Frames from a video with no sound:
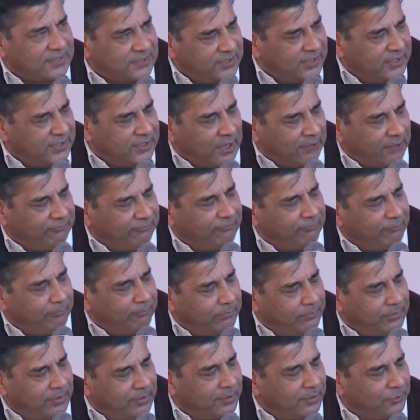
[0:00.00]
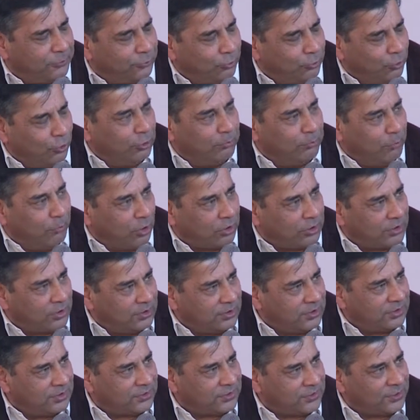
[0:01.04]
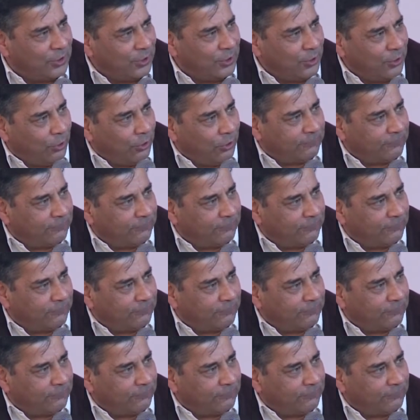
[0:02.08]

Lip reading: enough role models of